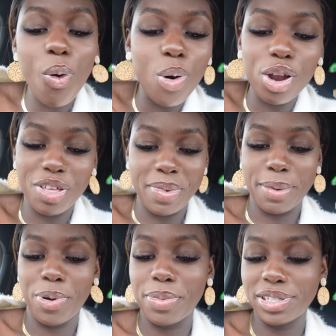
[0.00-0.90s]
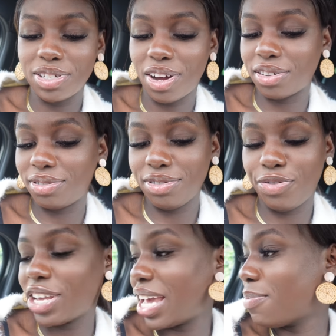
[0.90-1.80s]
All of the May appointments are done.
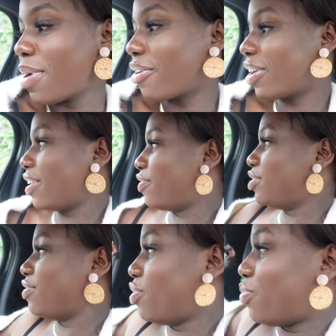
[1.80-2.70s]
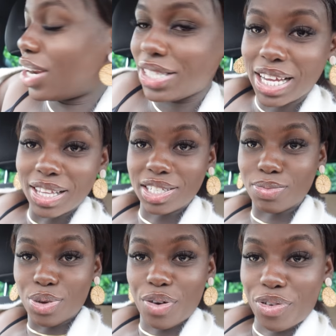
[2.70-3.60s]
Forget about it. If you wanted to get these
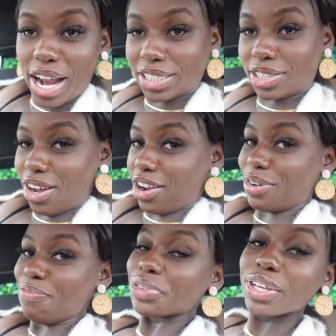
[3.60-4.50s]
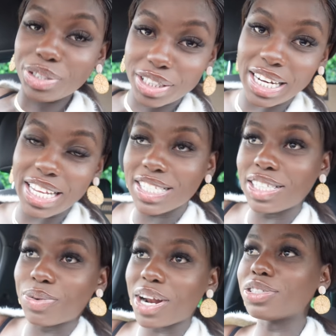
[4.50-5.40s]
beautiful lashes done, you should have
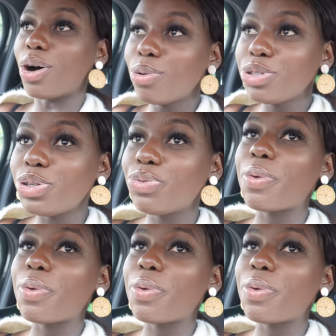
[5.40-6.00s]
listened when I told you